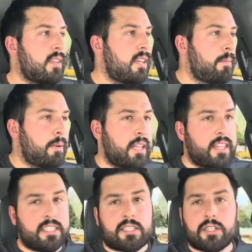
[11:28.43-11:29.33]
But
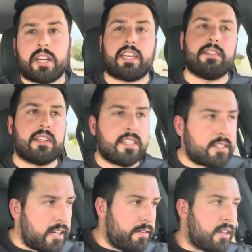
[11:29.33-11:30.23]
this truck, it does
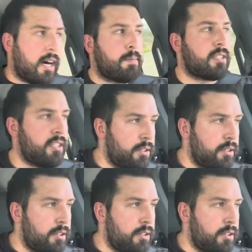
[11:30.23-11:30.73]
give you the option.